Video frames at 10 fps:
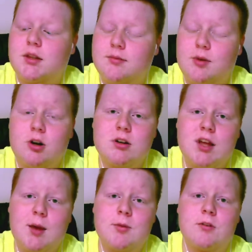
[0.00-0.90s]
some hard
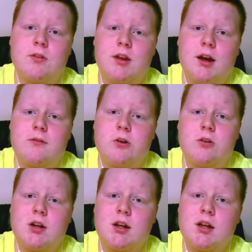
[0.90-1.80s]
gaming for the
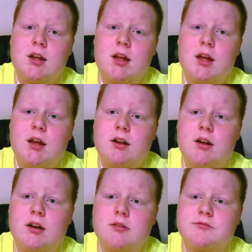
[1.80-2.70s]
iPhone, and
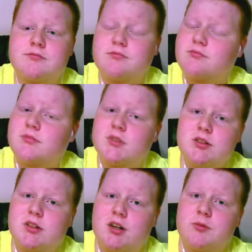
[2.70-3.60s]

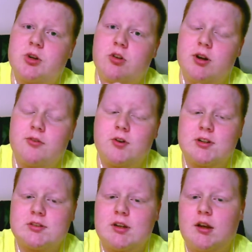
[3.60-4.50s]
it's not going to be great for
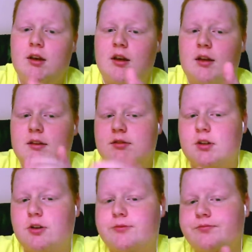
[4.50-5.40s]
us.
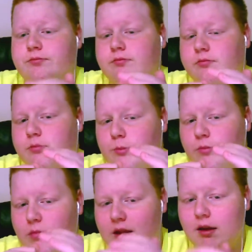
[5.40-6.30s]
So
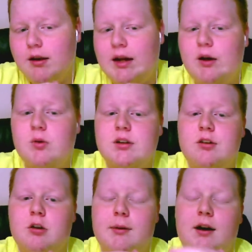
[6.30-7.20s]
Now I want
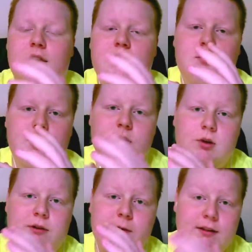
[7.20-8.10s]
to talk about how they might
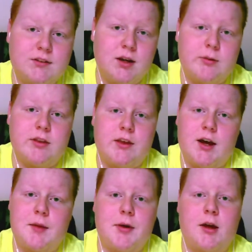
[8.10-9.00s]
work FaceTime into the
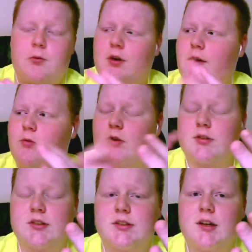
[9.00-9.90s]
iPad. Well,
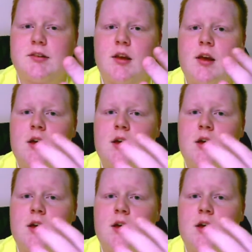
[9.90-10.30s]
everyone just says,